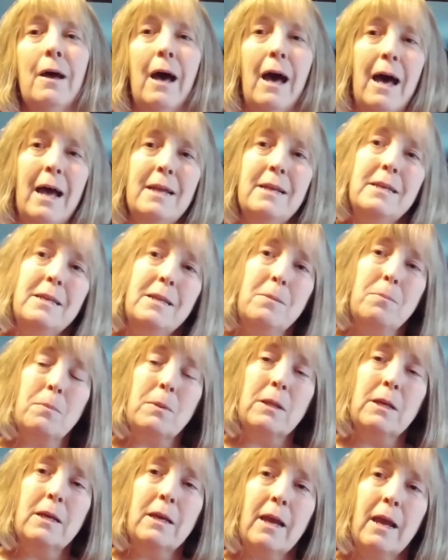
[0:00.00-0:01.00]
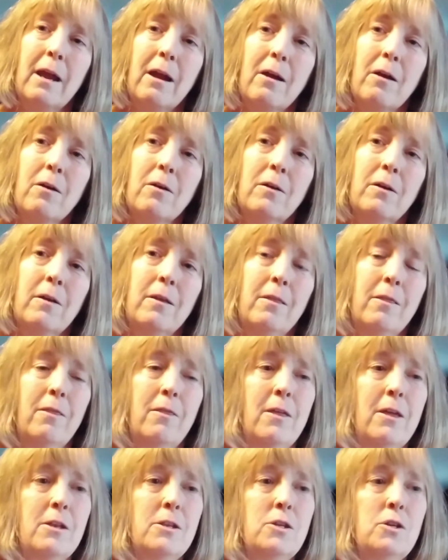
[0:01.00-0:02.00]
I deeply care
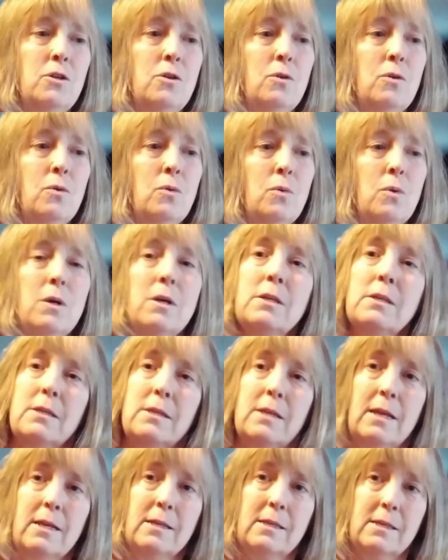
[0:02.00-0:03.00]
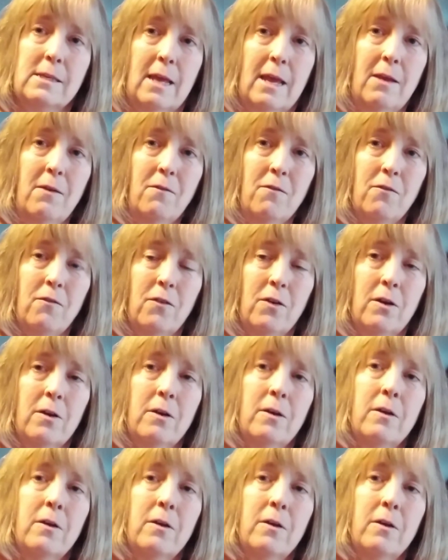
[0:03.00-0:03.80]
that you stay safe,